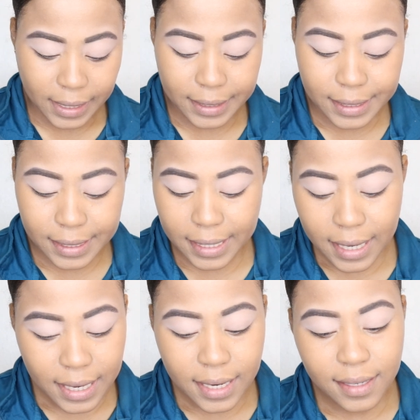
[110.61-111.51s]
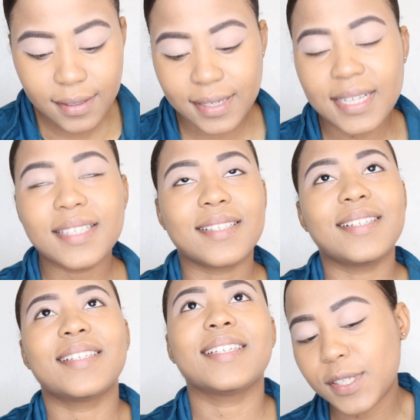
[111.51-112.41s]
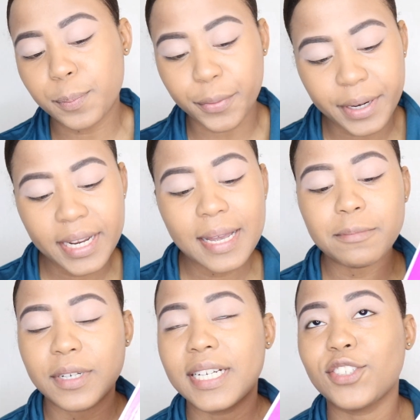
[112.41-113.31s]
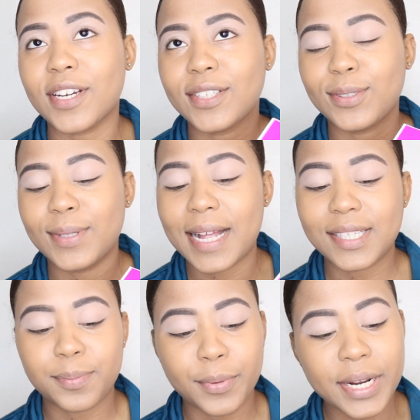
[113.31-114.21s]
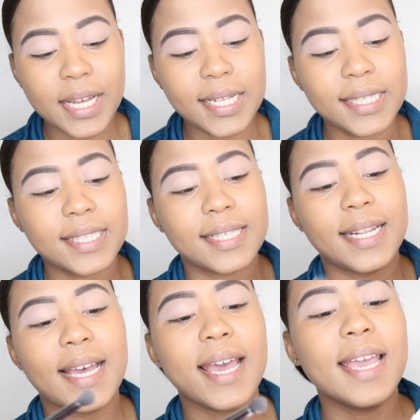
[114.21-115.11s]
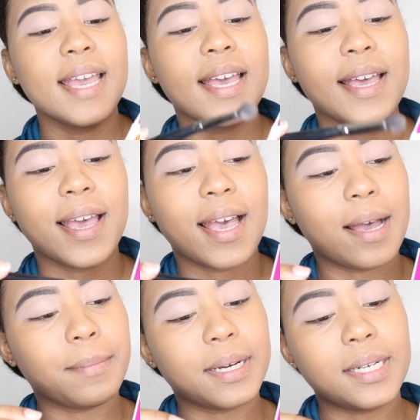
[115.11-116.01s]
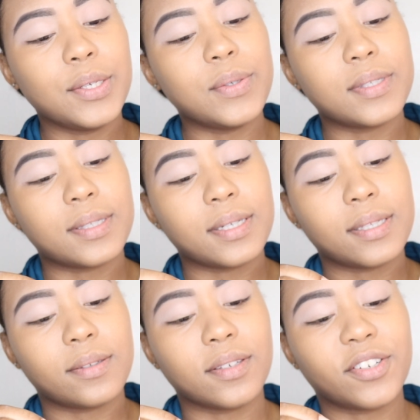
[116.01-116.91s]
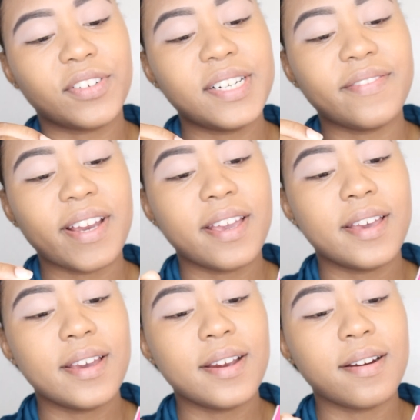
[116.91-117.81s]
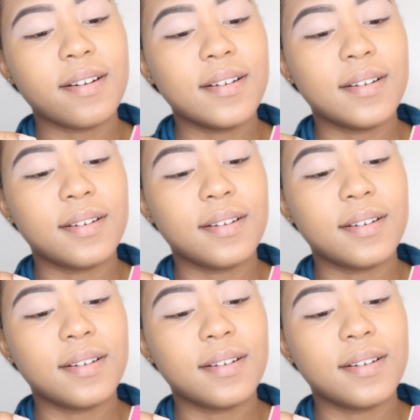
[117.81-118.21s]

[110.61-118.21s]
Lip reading: And then, since this is spring, I'm gonna try to do that spring look today. I'm gonna use this green right here